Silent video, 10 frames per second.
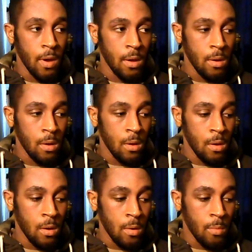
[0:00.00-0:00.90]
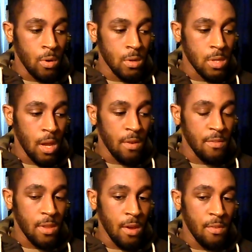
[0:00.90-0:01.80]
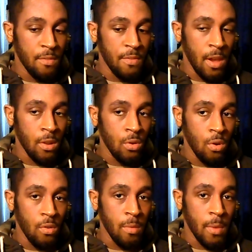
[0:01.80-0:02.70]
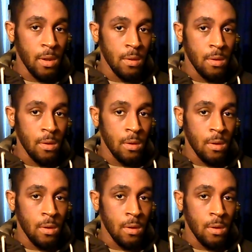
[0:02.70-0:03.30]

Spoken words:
Alright? Because they're in vain glory, man.